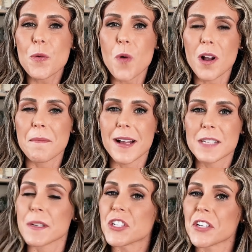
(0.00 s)
Welcome back
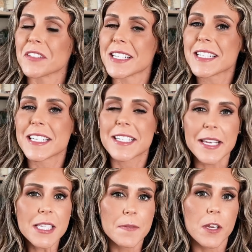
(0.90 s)
to my channel, and in
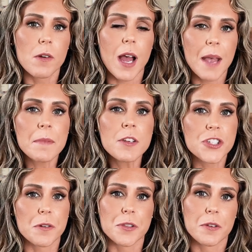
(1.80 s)
today's video I'm going to
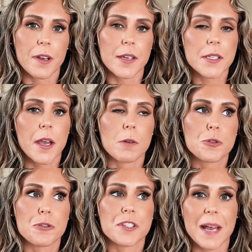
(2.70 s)
share with you guys how
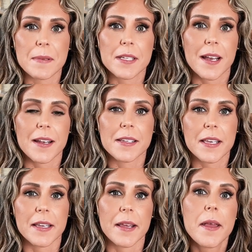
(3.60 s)
tirzepatide
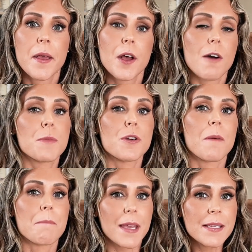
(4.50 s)
can help you
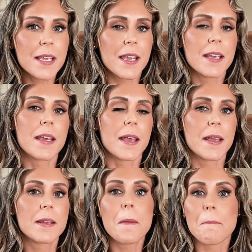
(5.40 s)
maintain
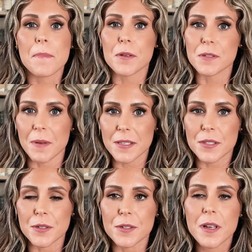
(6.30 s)
and build
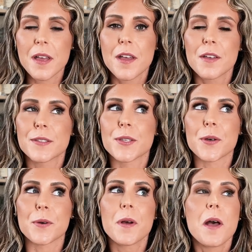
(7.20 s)
muscle.
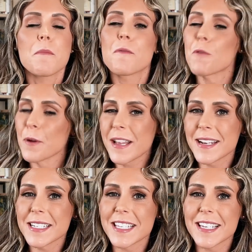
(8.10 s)
So before we
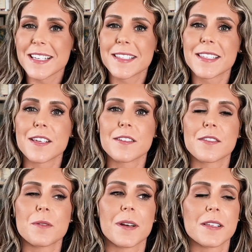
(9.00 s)
get into this,
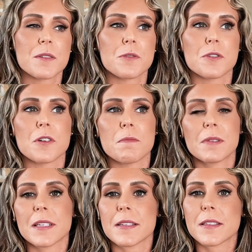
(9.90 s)
you guys know the drill.
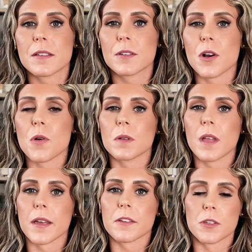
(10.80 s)
Please go
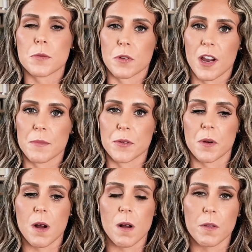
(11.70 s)
like, subscribe to
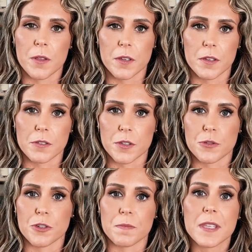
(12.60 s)
all the
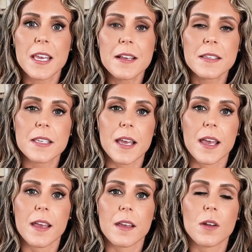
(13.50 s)
YouTube things,
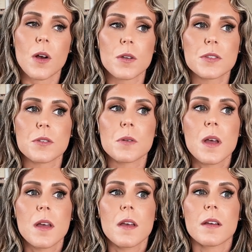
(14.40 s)
and also
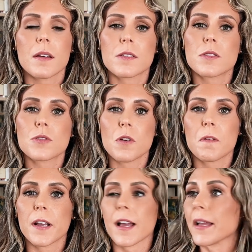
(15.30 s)
guys, don't
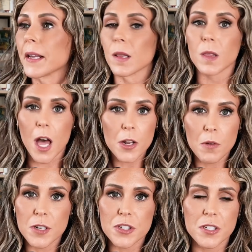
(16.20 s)
forget, I get a lot of
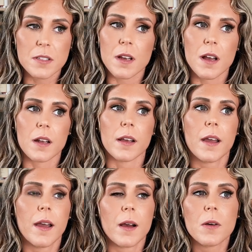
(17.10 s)
questions on
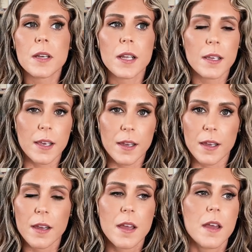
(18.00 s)
how can I
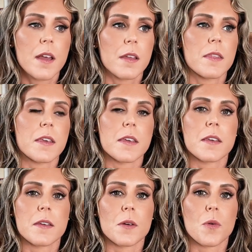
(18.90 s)
get
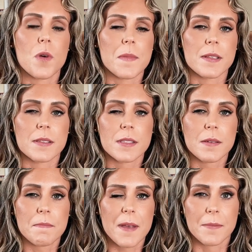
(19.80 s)
the women's
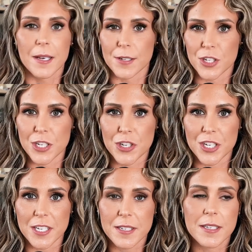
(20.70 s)
peptide cheat
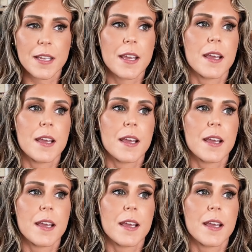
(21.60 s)
sheet.